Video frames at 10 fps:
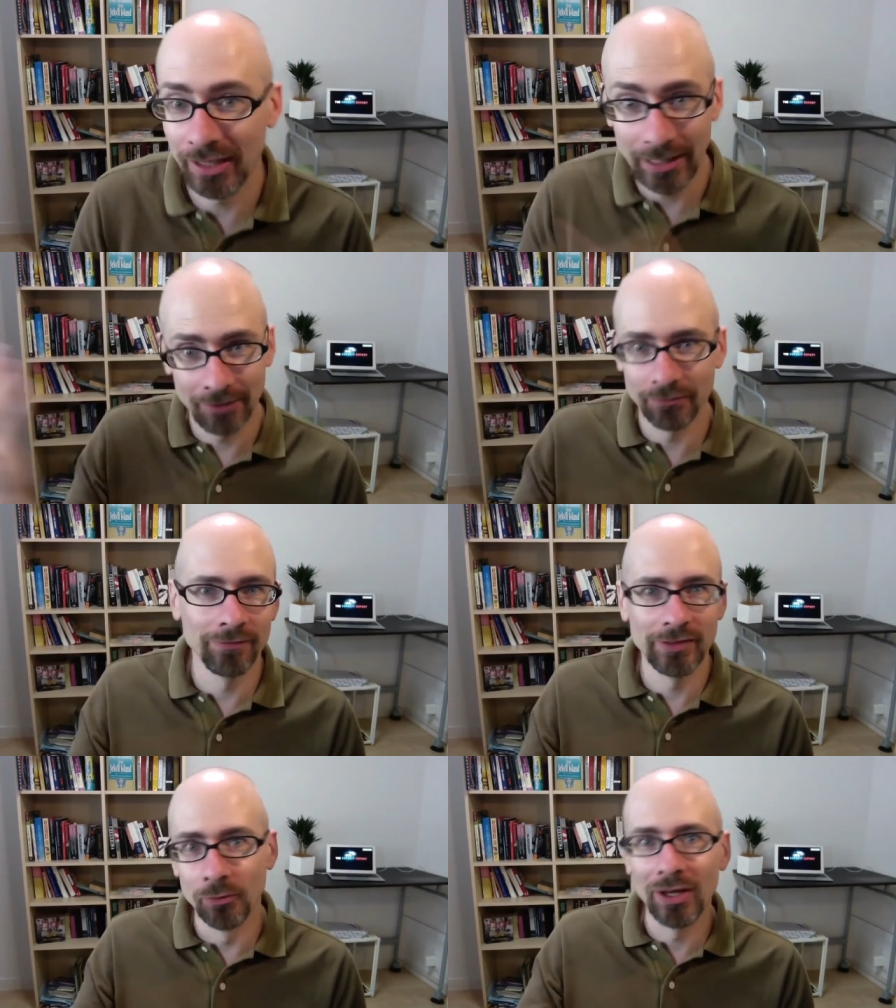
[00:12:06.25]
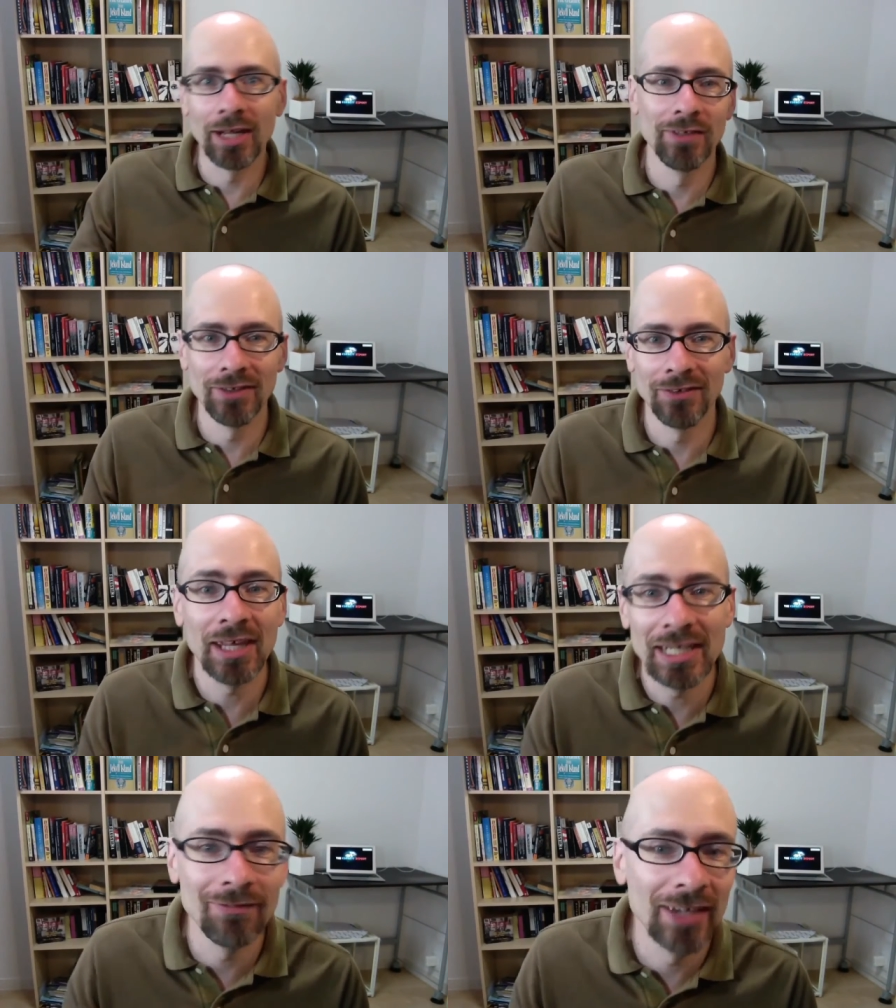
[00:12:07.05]
They can't reveal what evidence
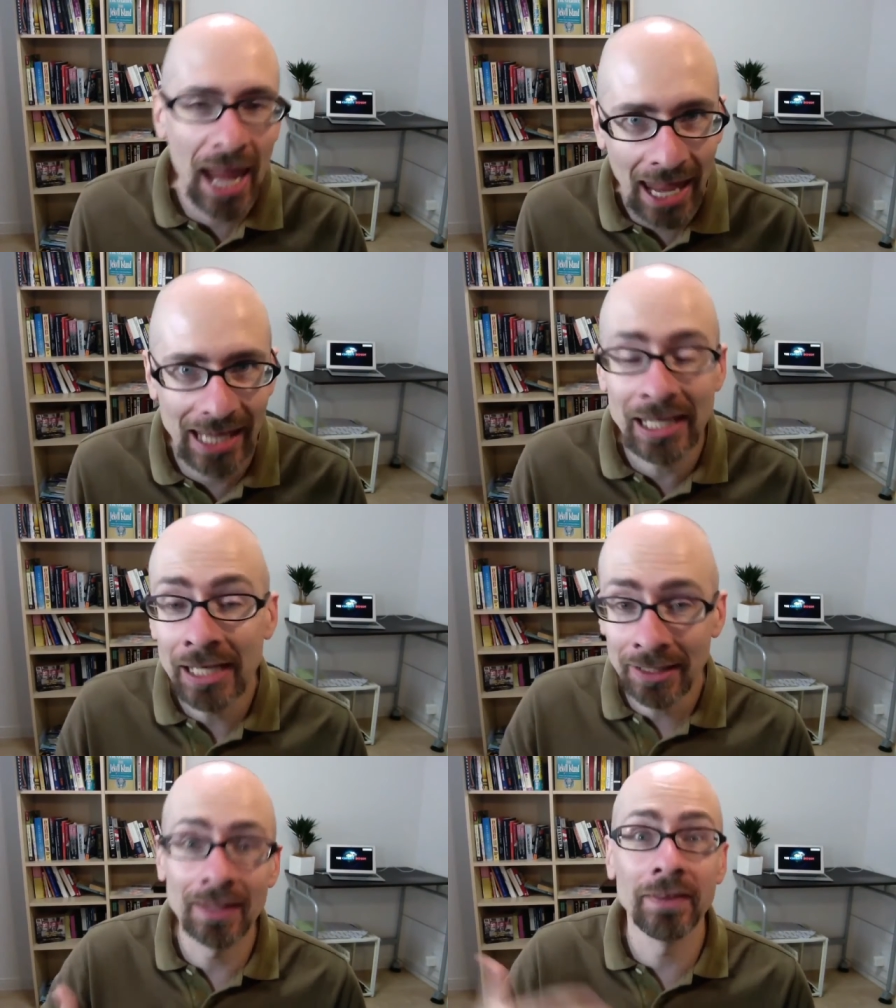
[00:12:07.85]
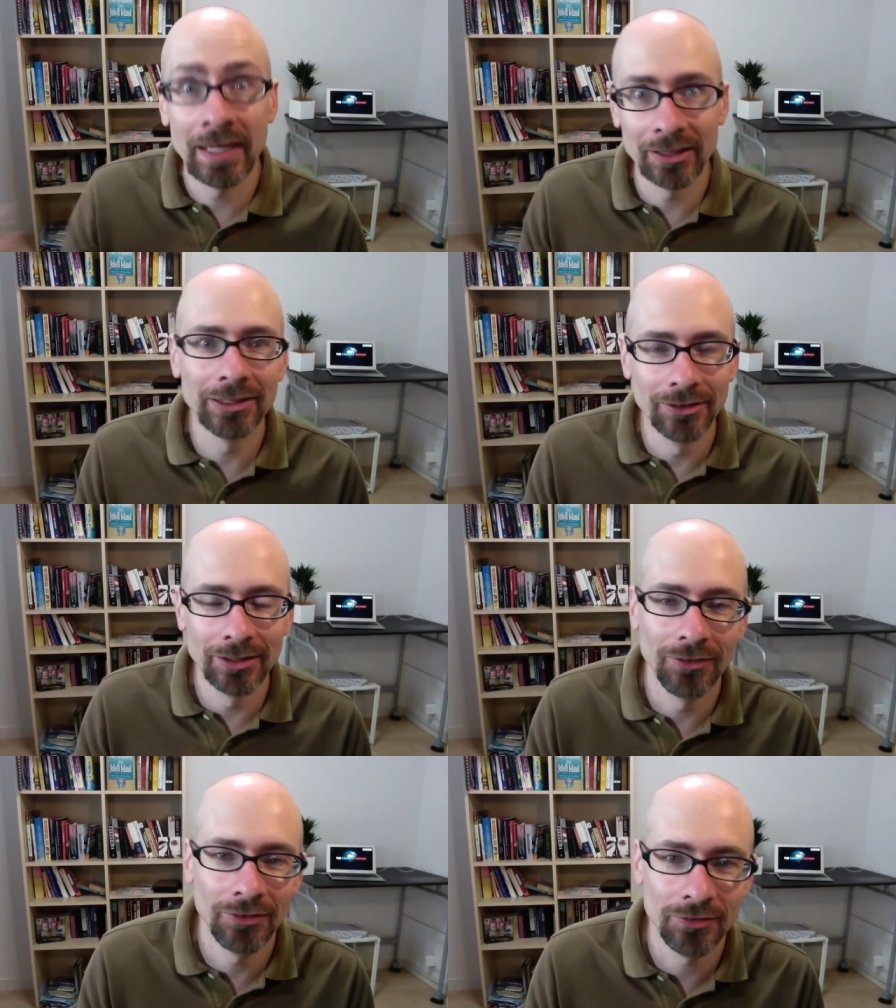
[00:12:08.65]
they even had that they
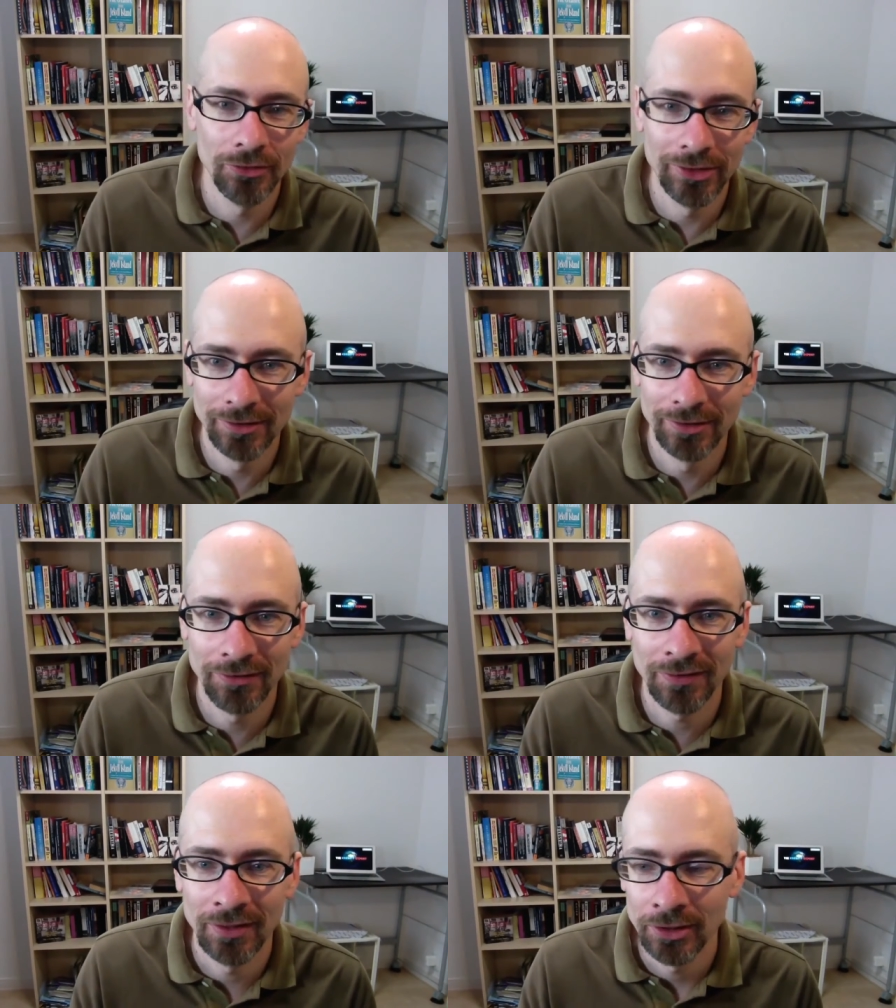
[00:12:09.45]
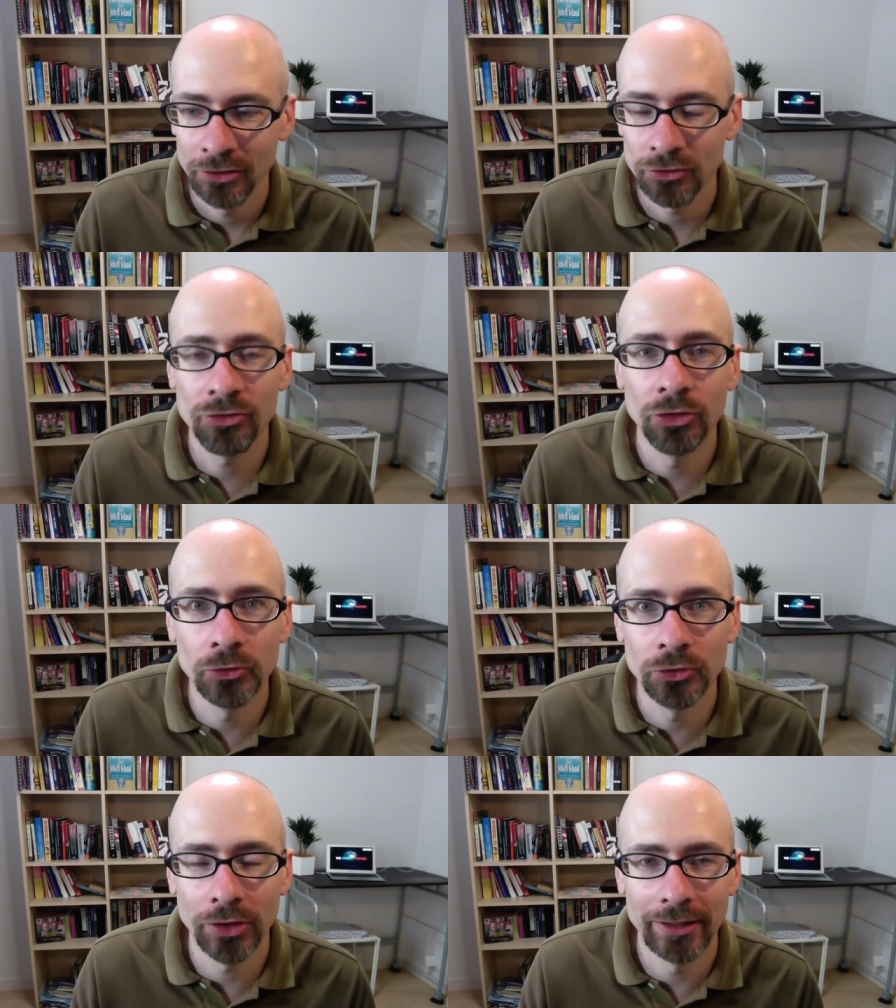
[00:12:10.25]
illegally destroyed in this
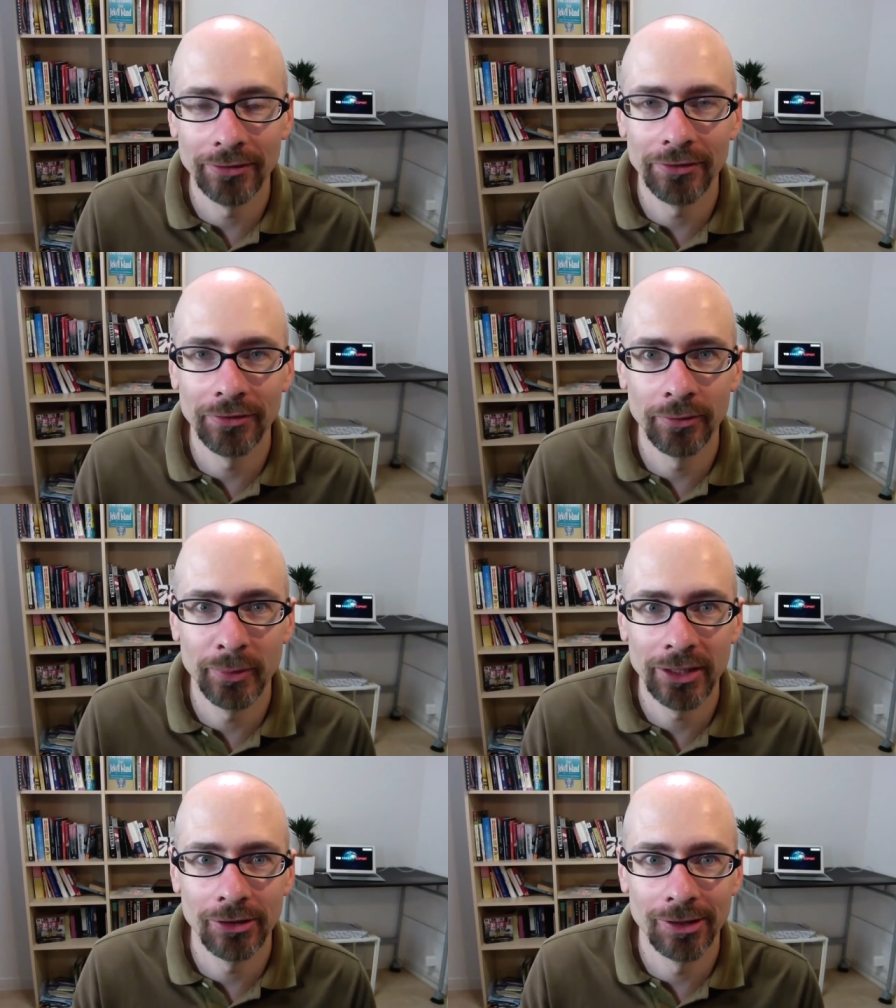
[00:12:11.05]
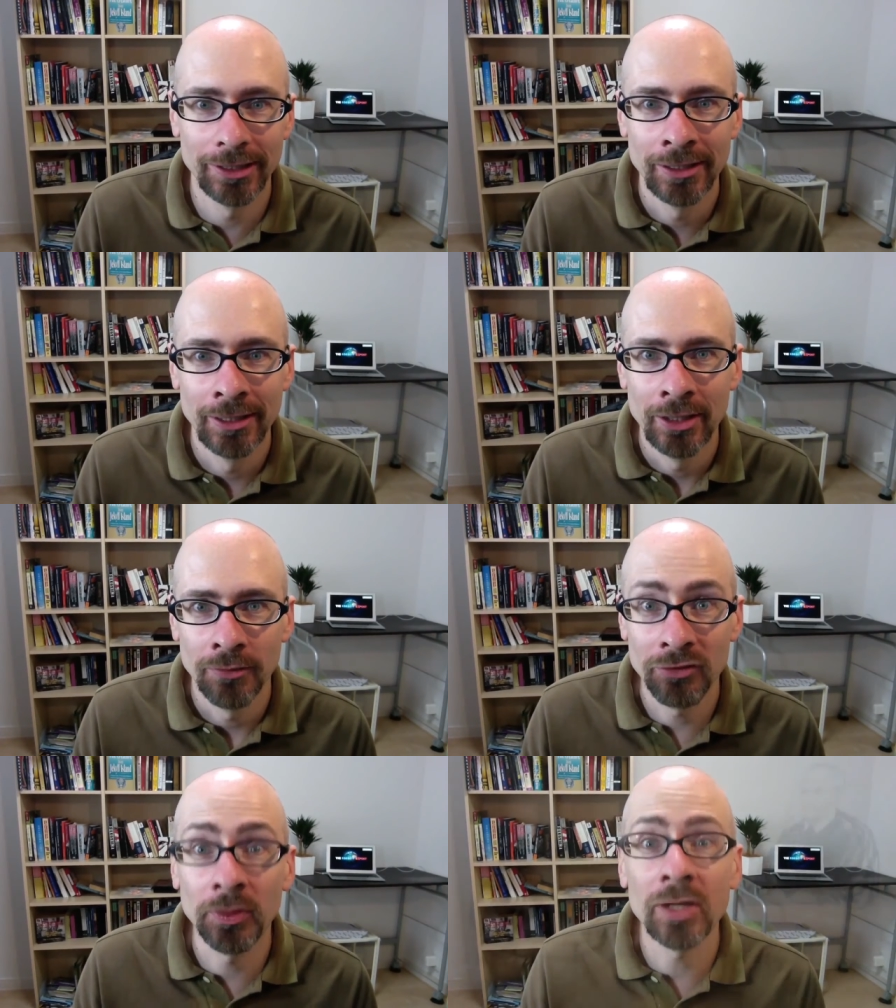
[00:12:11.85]
show trial that they're putting on,
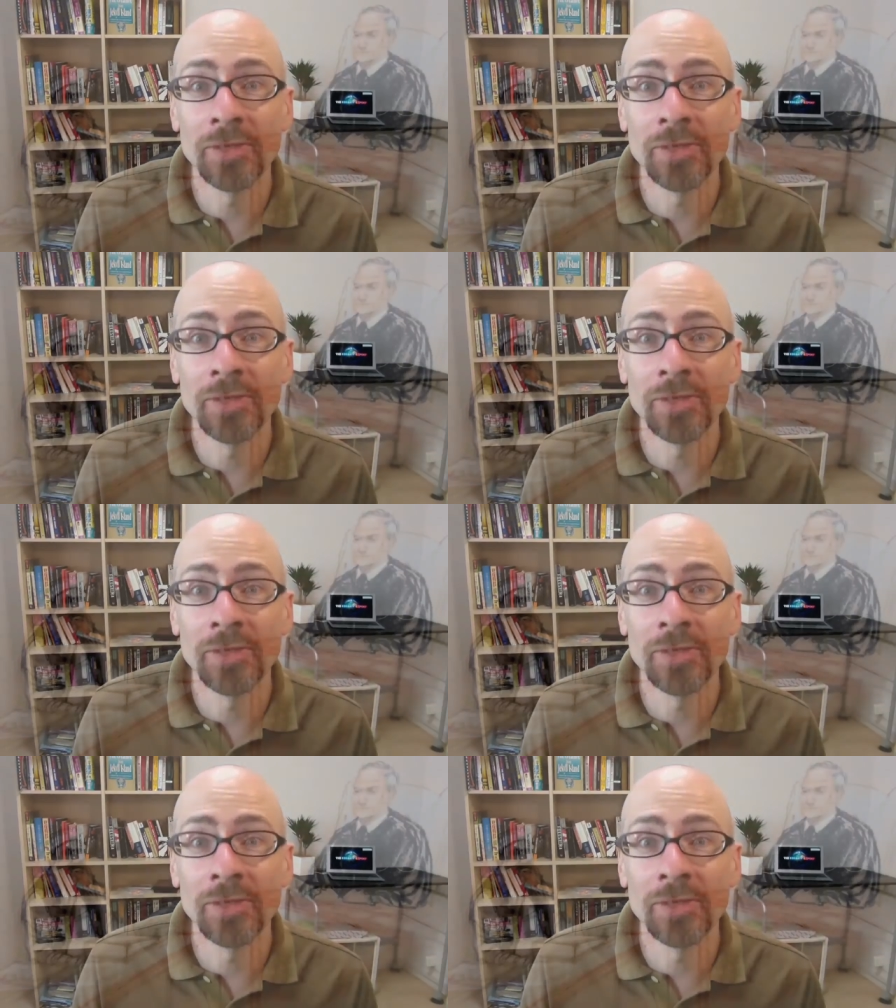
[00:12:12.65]
which